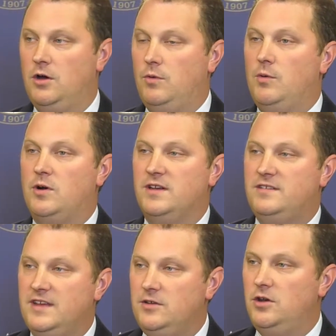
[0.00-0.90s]
We will
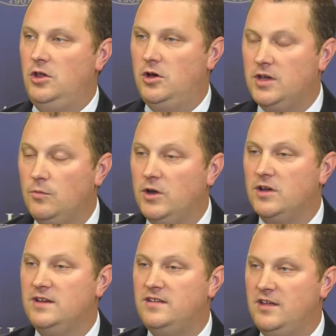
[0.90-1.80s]
continue to look, and we are
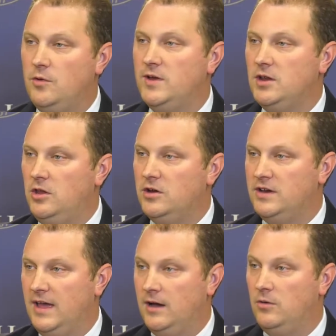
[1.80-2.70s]
continuing to look
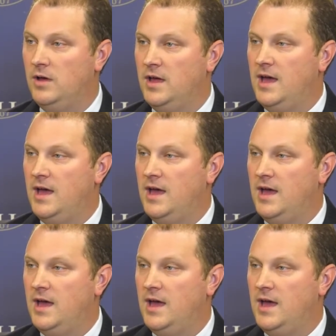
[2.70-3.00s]
now,